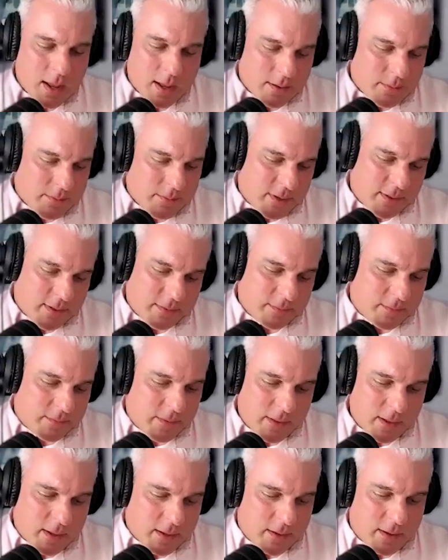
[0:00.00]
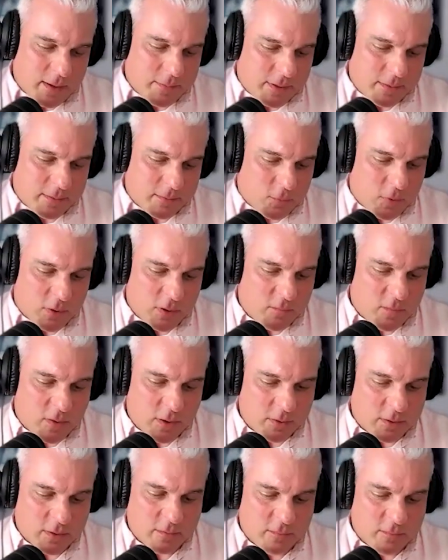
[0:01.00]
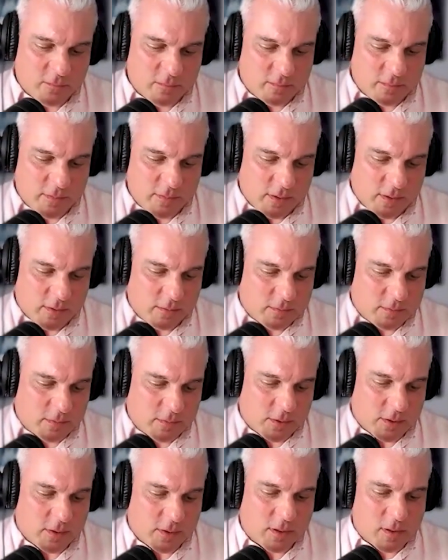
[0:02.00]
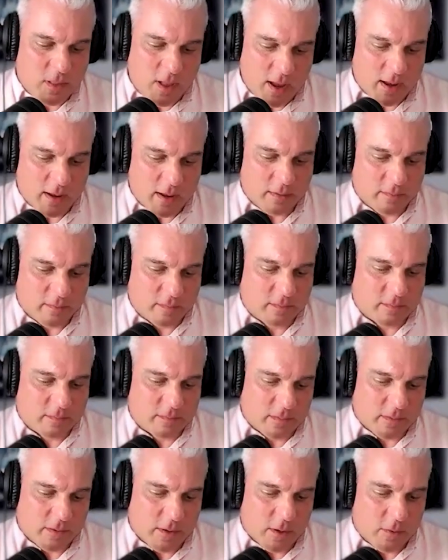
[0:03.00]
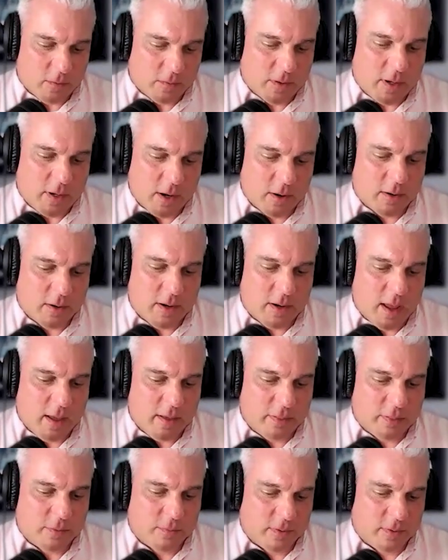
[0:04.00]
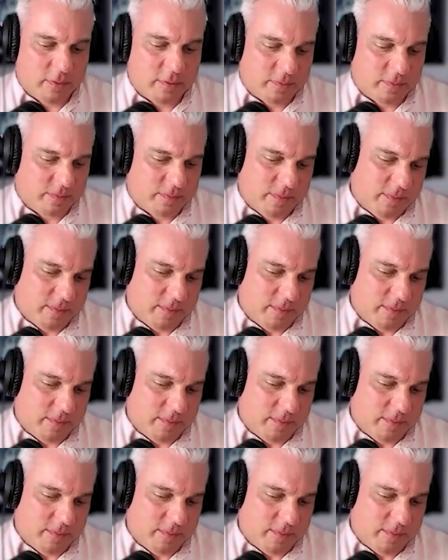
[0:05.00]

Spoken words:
Yeah. One of our good clients near death with,